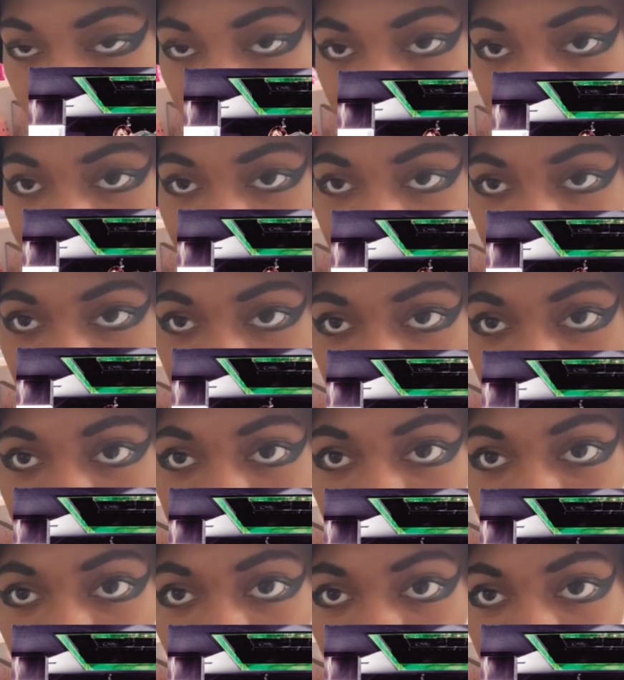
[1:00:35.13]
to do. There's the
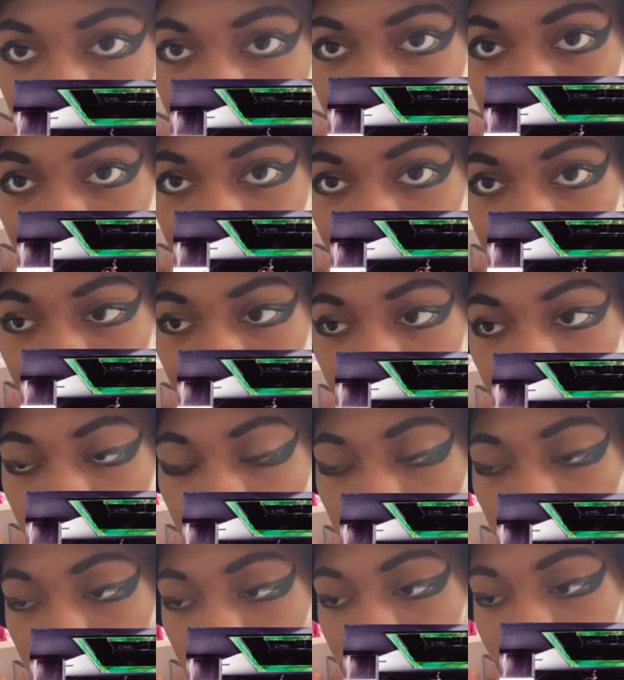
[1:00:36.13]
back of it.
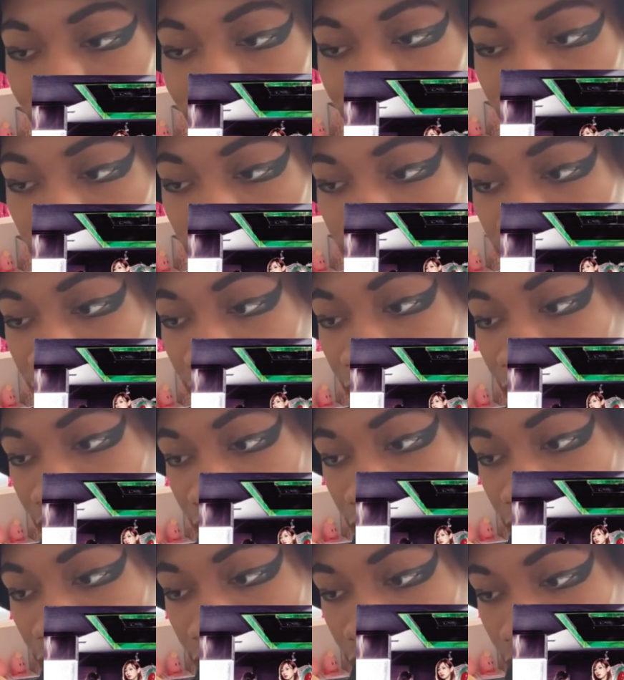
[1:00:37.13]
This one comes with a
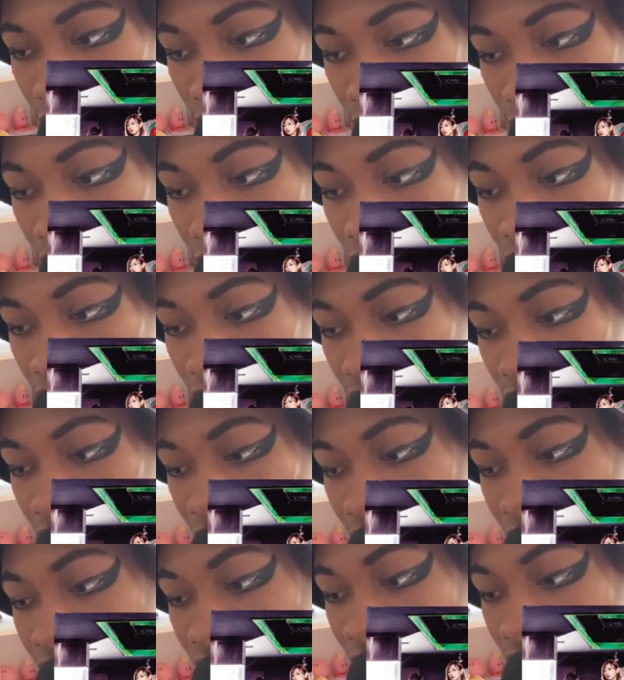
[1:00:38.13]
DVD. Uh,
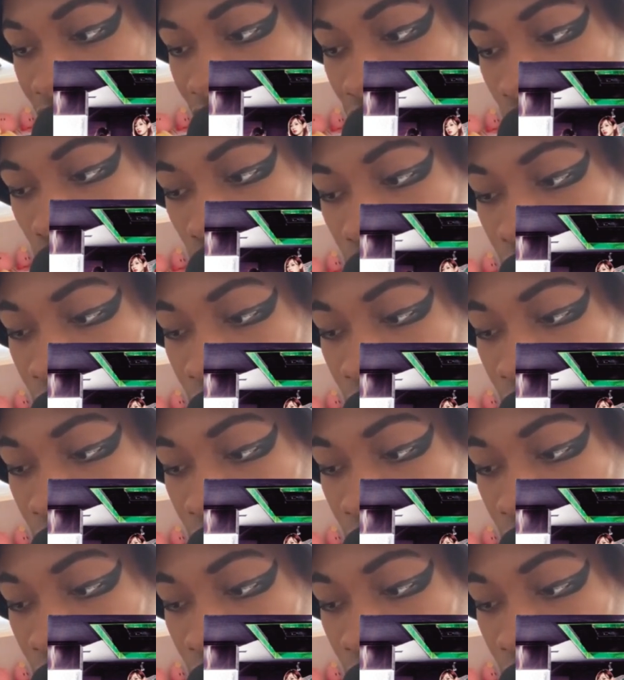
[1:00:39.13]
it's a shortened